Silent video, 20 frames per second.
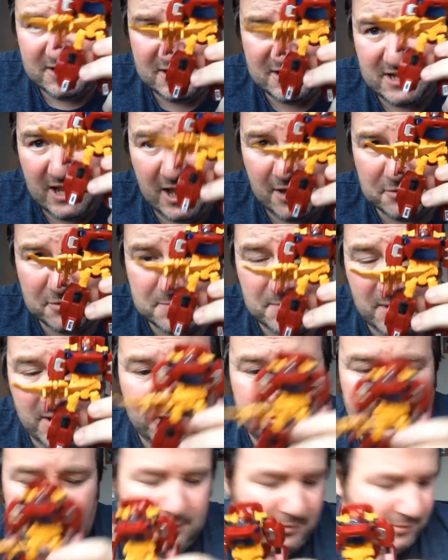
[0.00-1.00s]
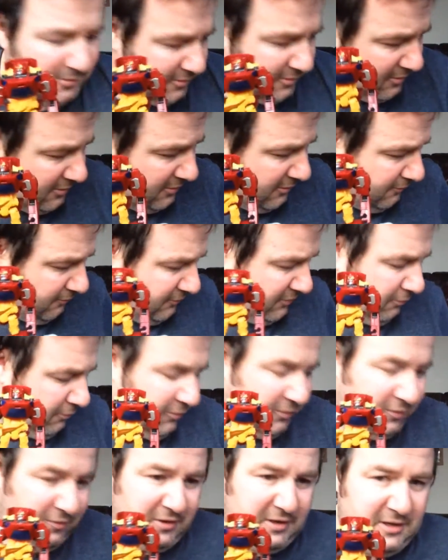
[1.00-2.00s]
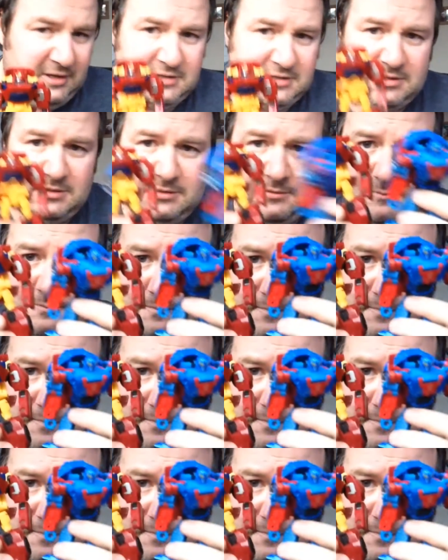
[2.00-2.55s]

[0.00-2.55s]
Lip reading: this scales better with one of these.